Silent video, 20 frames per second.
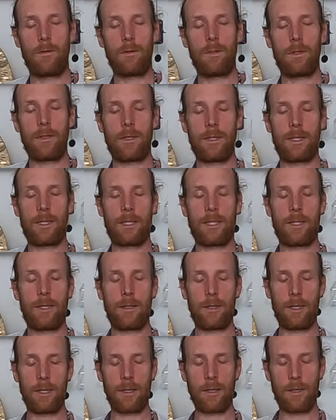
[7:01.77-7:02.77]
Just
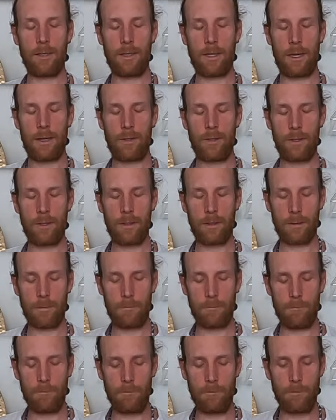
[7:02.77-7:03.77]
extending these edges.